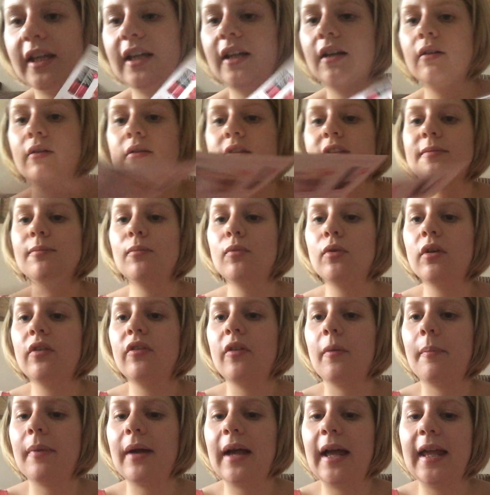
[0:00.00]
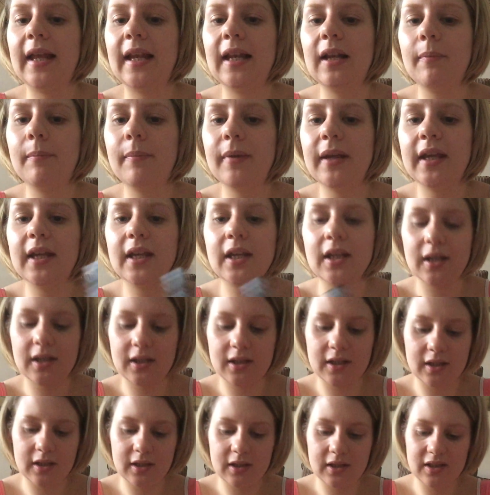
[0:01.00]
It looks more of a paler
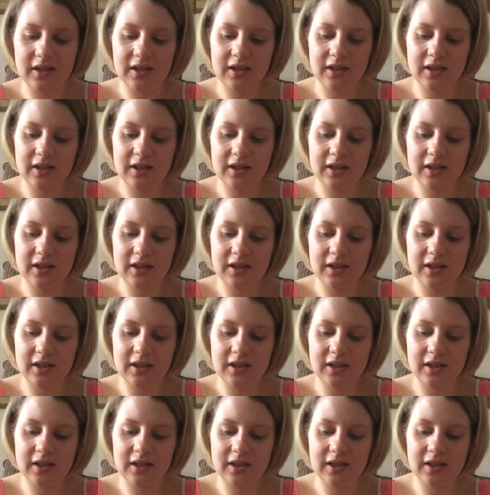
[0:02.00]
pink,